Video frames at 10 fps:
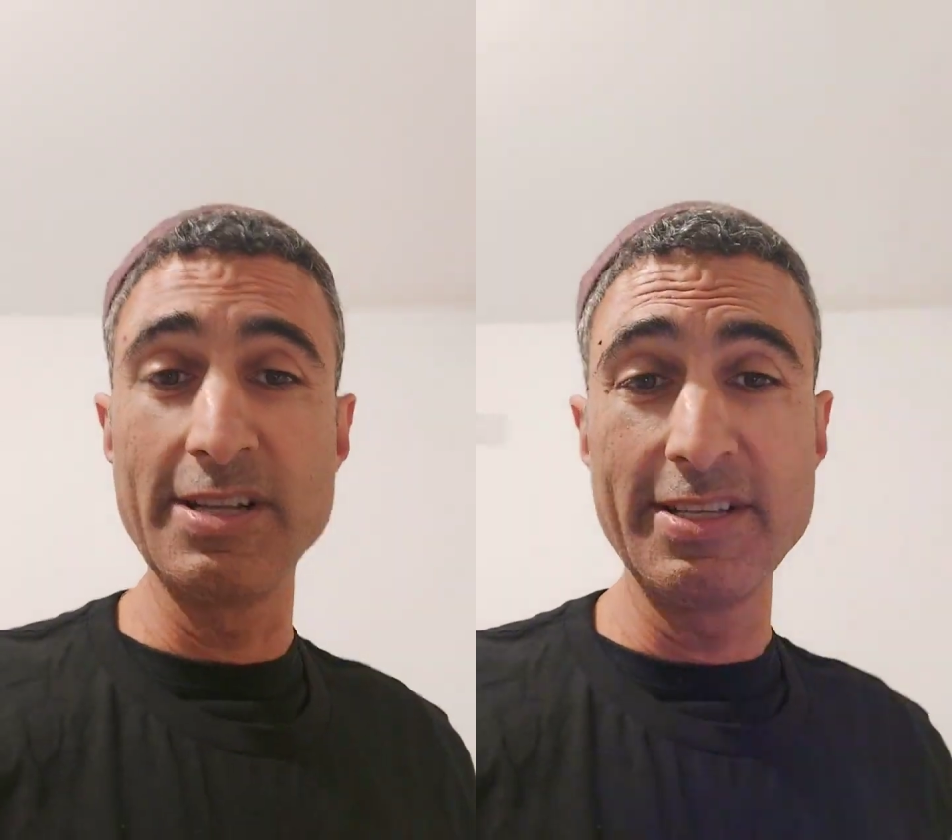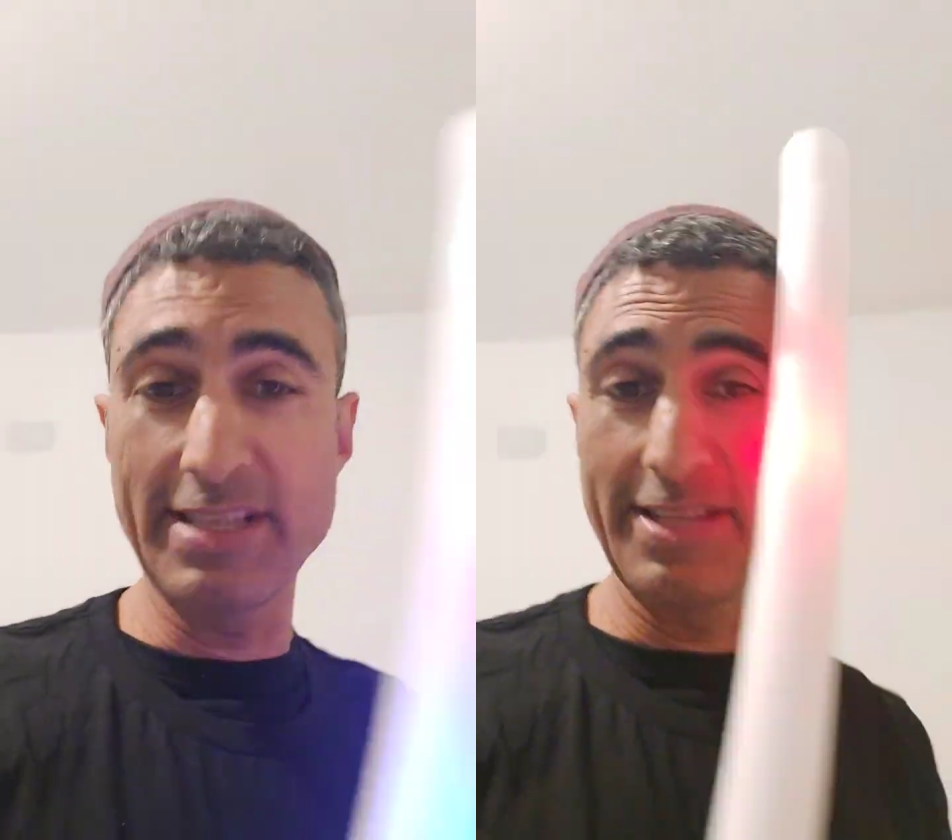
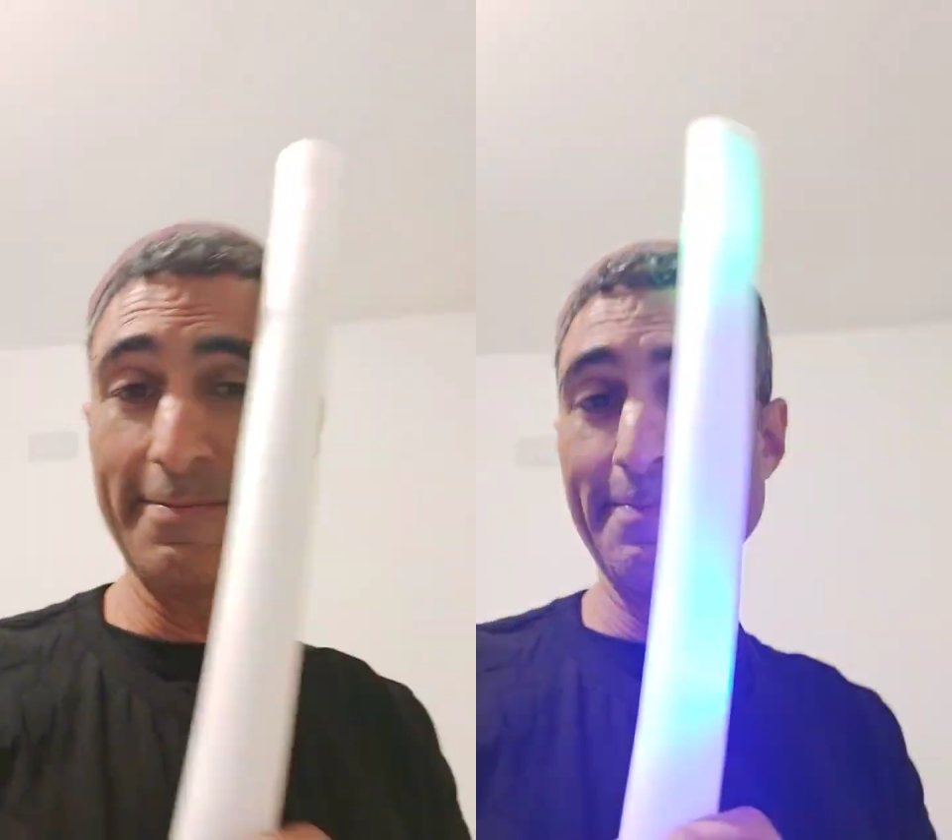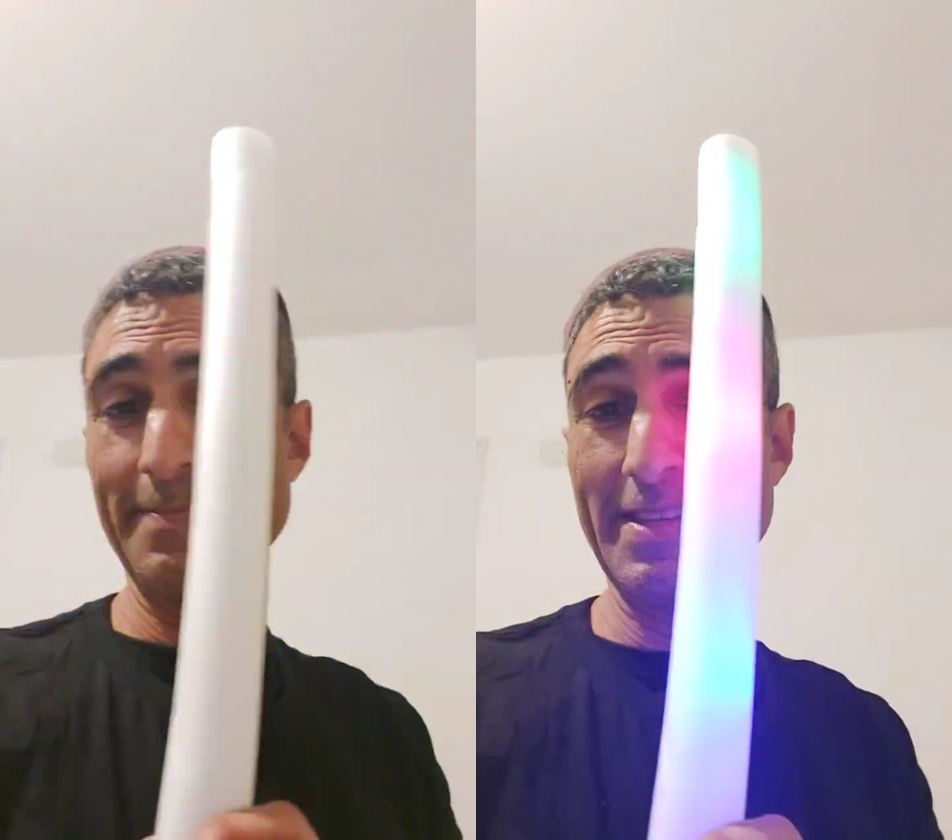then
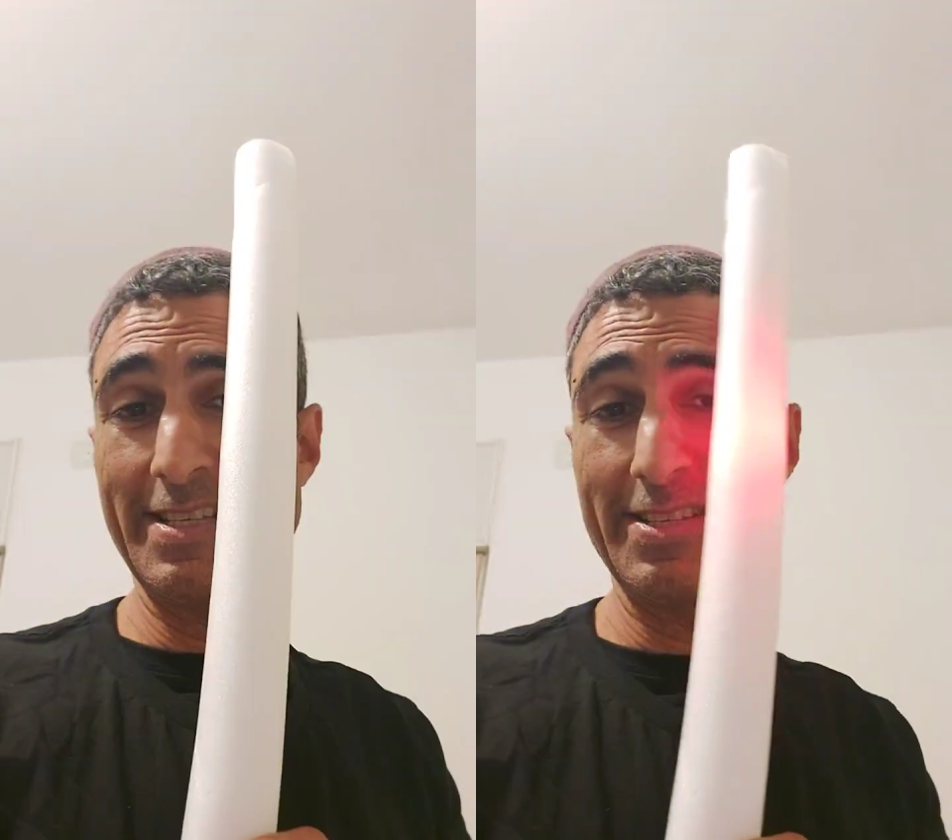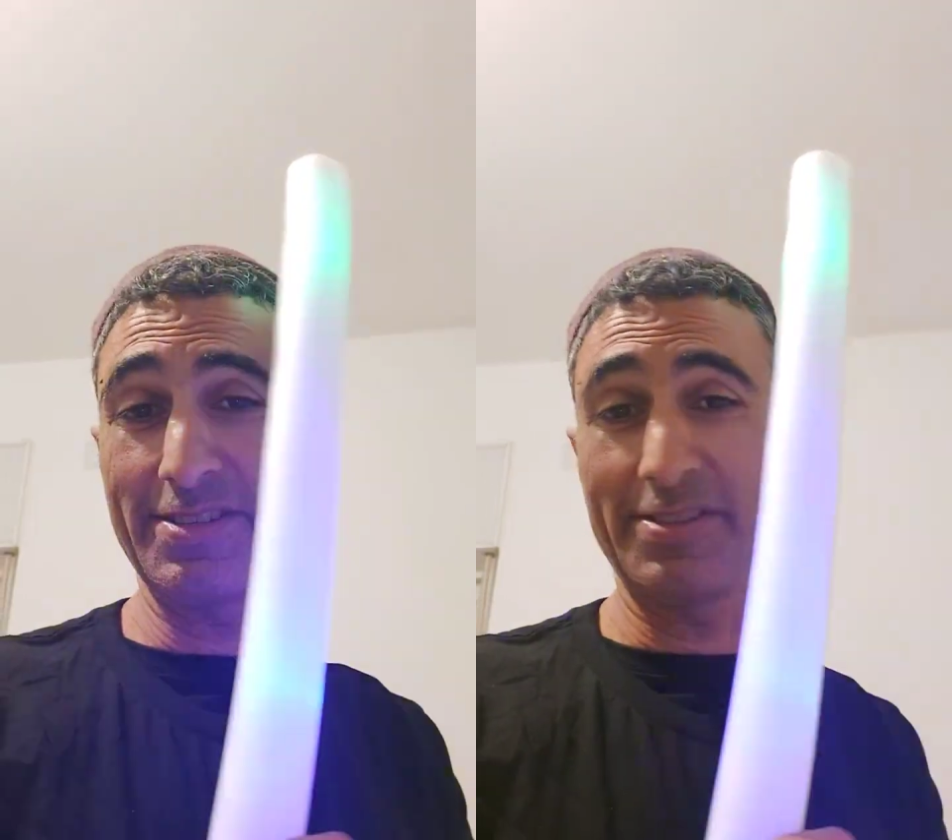this
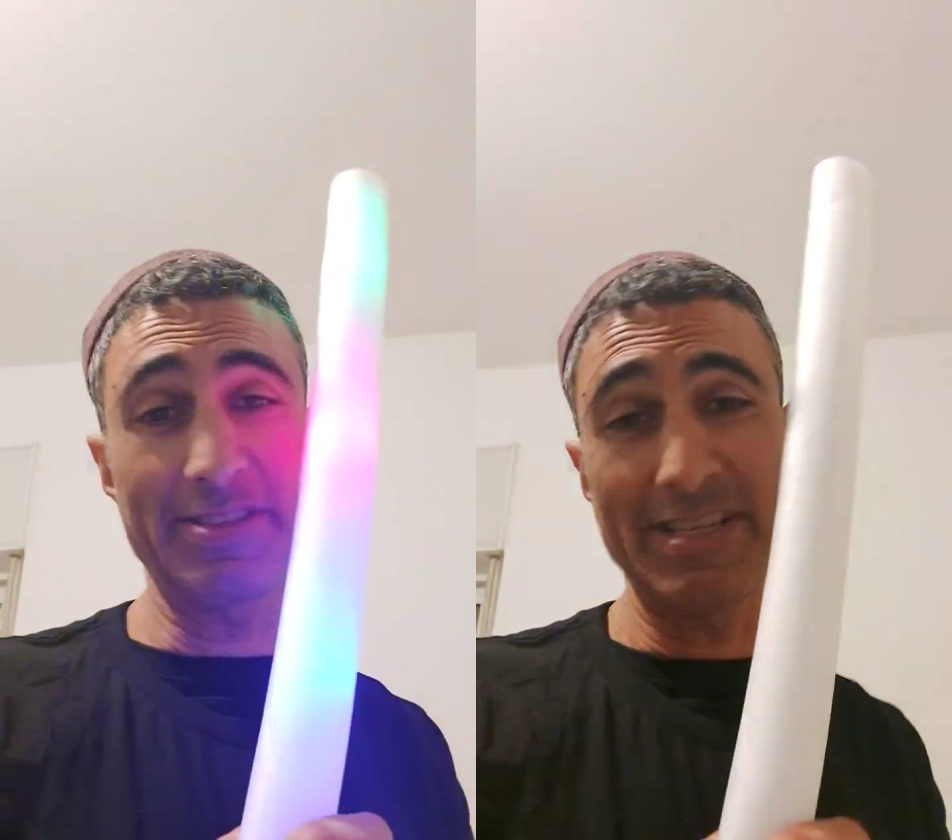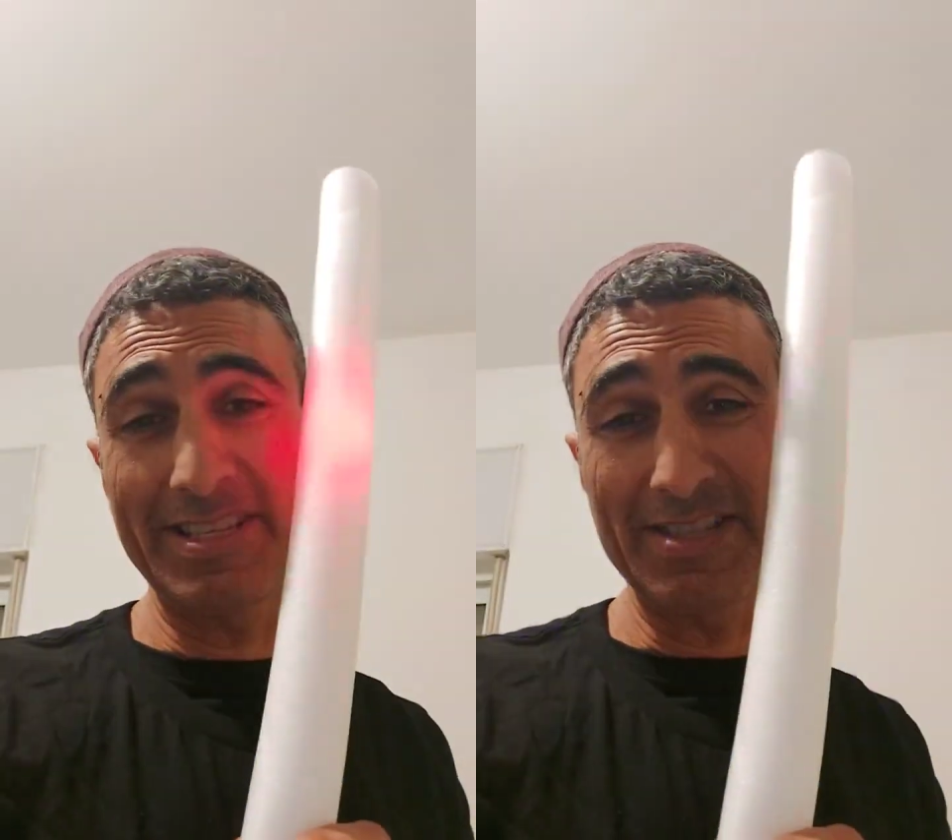
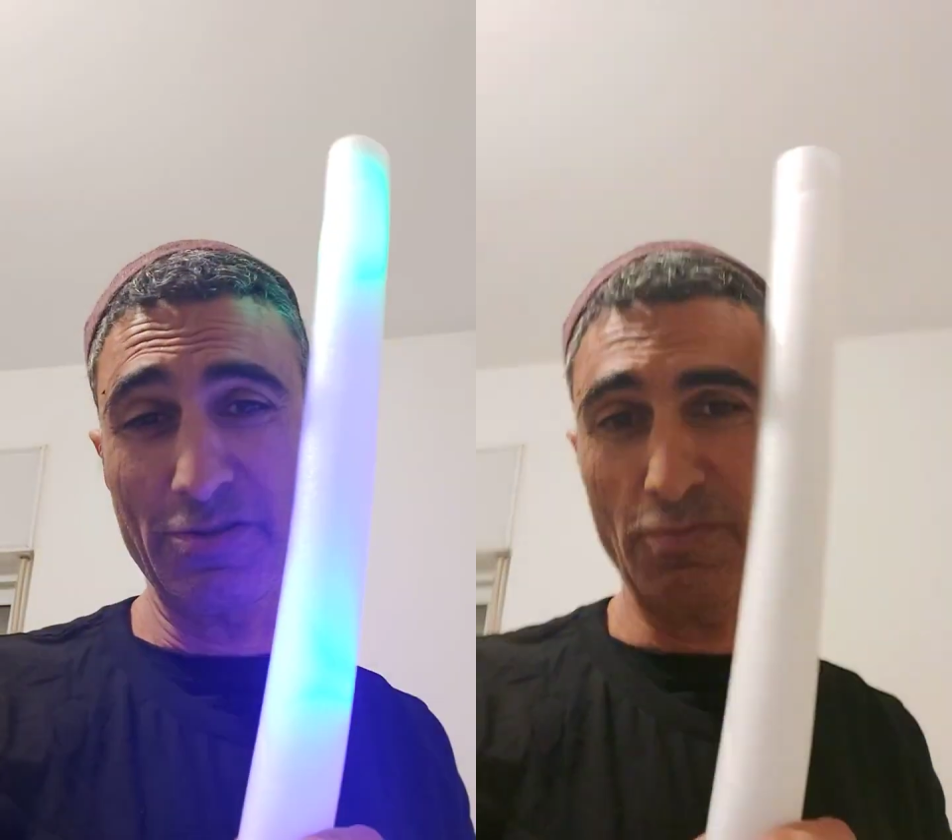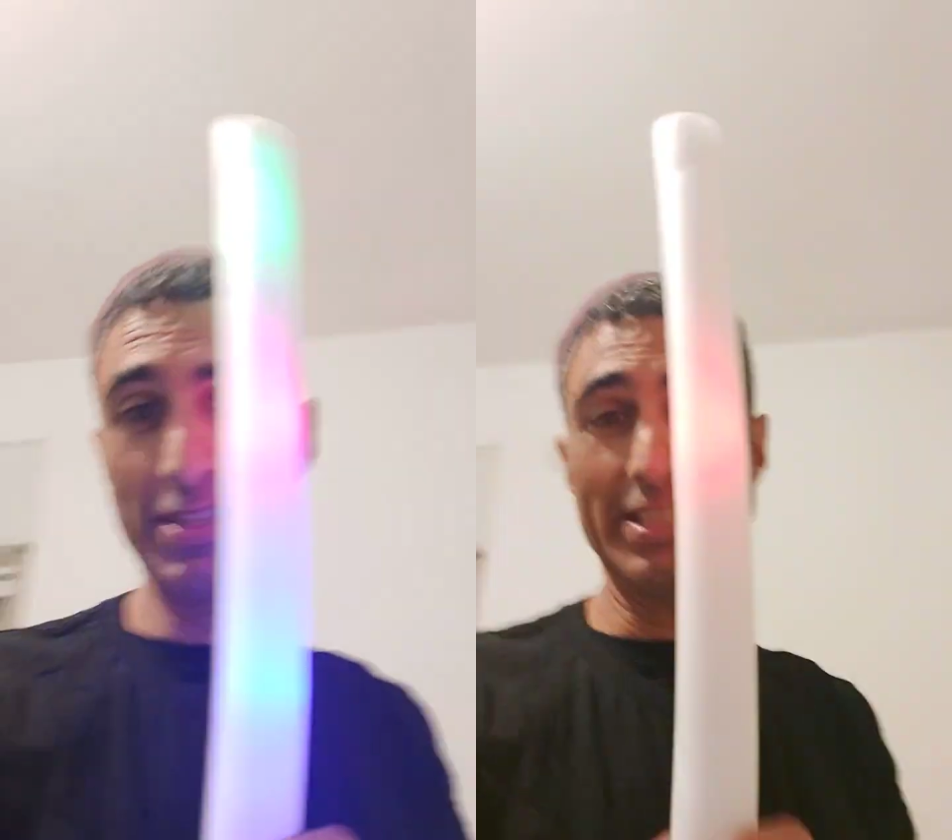
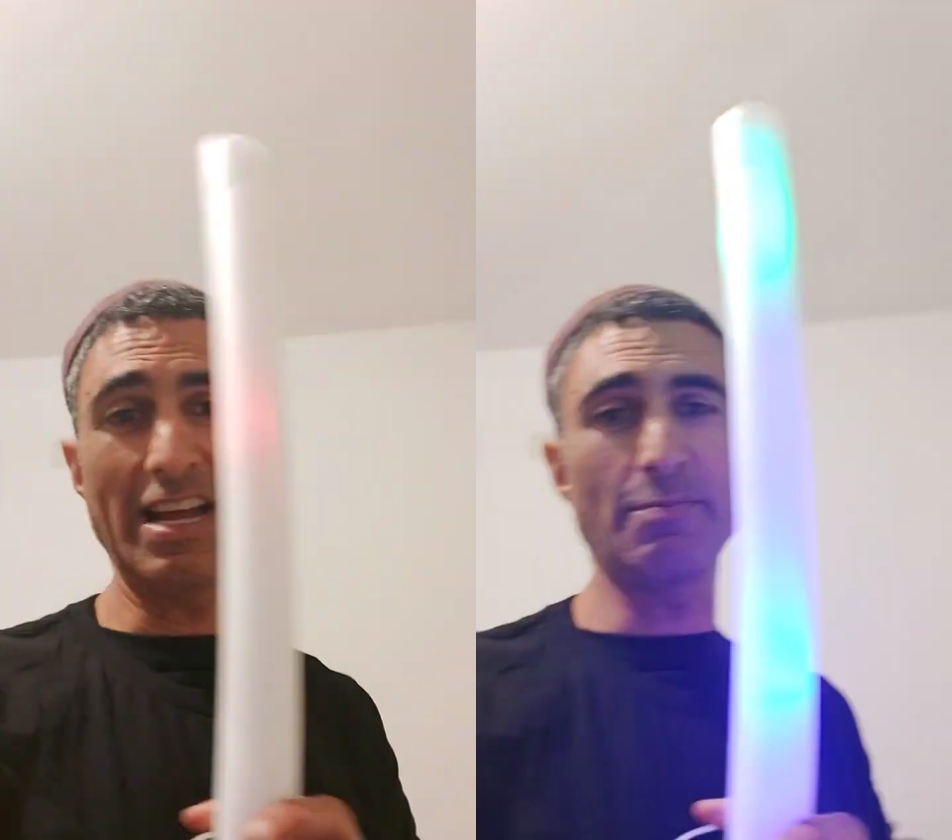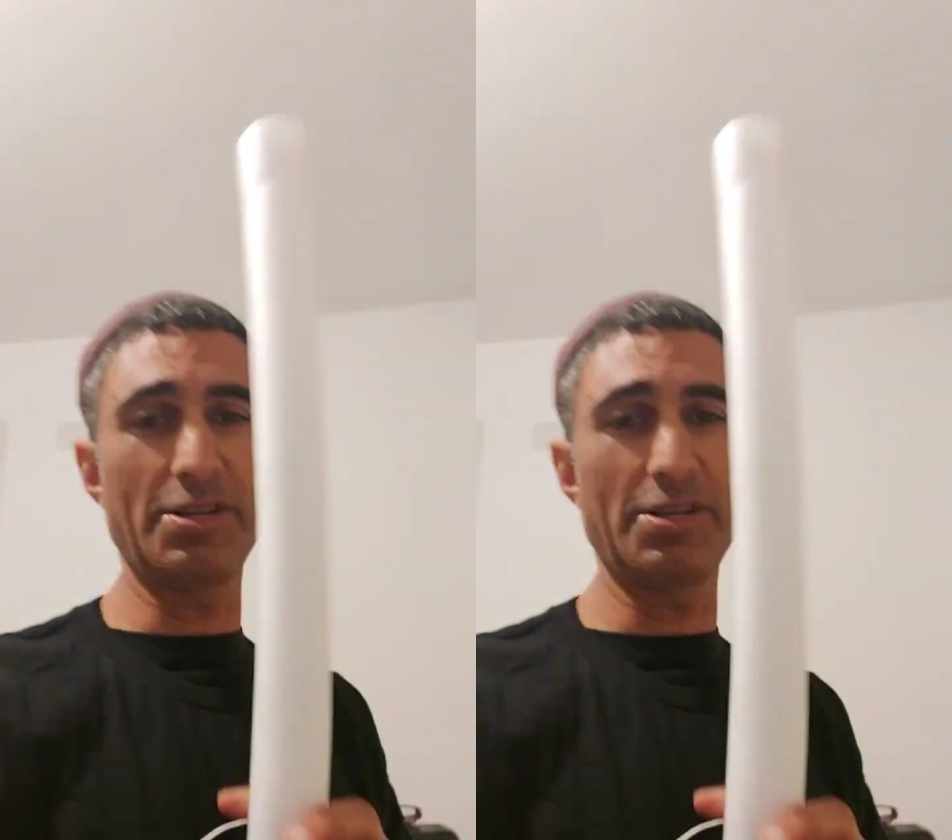isn't really going to have